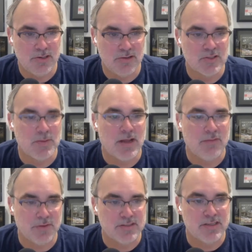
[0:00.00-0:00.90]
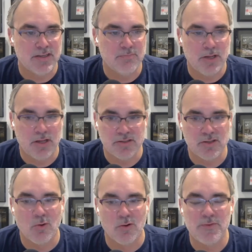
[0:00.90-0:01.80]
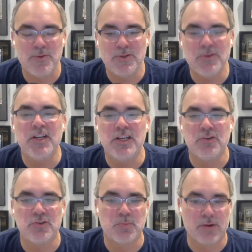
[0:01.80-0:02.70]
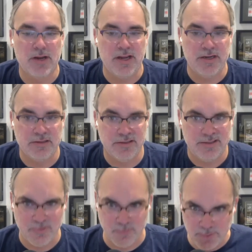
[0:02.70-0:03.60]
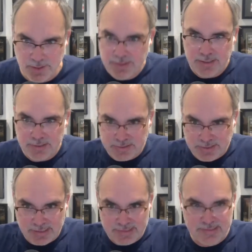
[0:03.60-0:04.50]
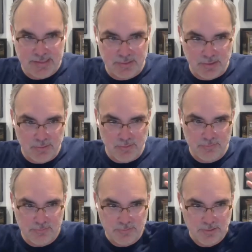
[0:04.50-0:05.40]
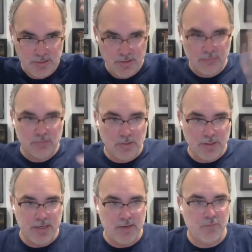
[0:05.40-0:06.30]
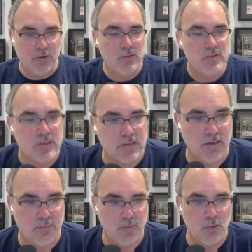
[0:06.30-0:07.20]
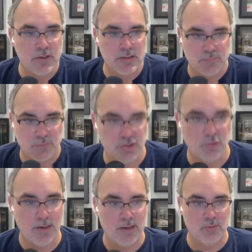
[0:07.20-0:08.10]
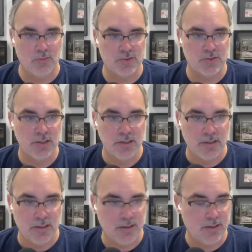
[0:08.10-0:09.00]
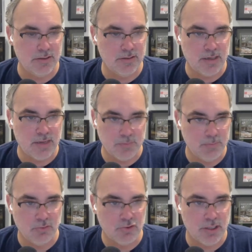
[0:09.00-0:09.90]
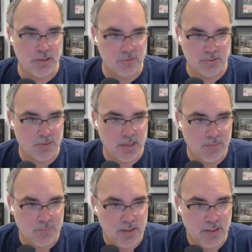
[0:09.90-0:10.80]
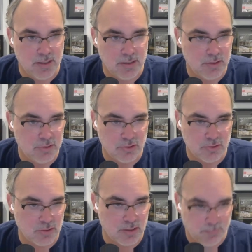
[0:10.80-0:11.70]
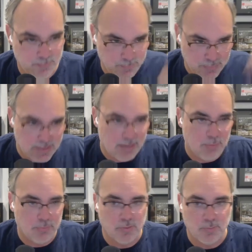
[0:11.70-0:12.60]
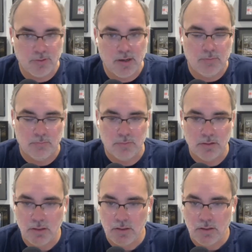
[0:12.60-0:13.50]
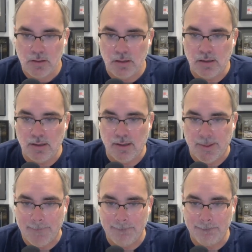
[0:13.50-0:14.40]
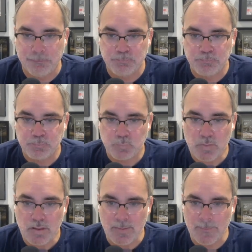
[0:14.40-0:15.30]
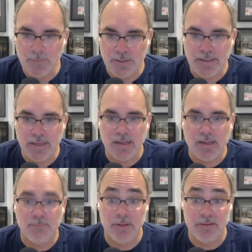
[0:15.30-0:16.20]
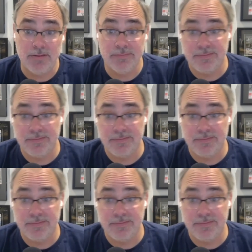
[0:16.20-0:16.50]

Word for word: when you're spot fixing bugs or if you do need to use your brain you really need to just kind of sit alone throw on headphones and focus for two hours and have a milkshake or some caffeine and then just try to plow through the problem um, but yeah, but